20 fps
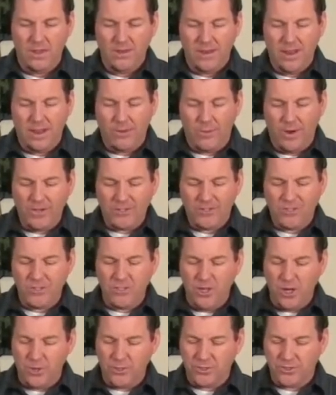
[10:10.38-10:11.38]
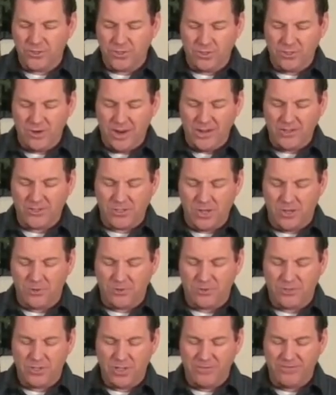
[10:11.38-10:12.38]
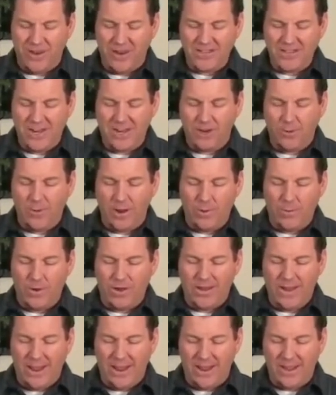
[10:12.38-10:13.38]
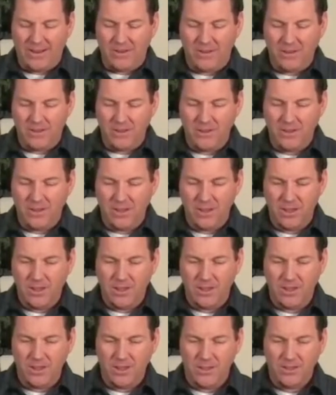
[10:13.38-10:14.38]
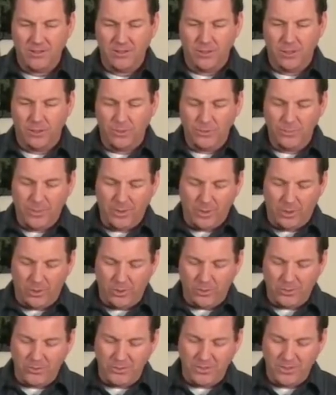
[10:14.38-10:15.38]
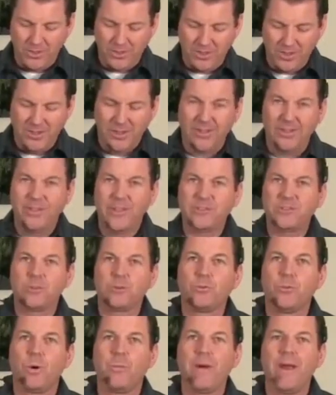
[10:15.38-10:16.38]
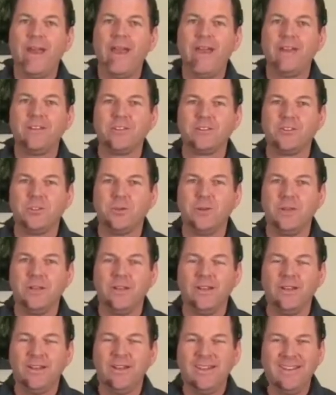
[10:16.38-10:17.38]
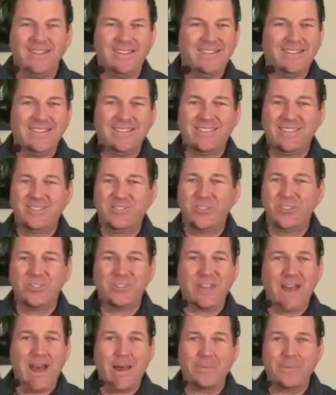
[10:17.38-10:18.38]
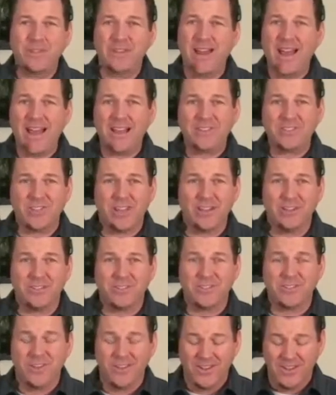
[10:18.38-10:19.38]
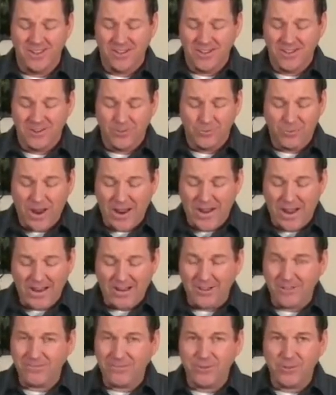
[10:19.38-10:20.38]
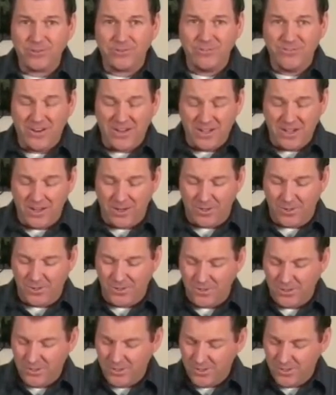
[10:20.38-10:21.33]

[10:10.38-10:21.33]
Now I want you to notice the grace notes. If I take away one hand, lo and behold, this is what my hand is doing. This is just taps and accents. Right out of the first video.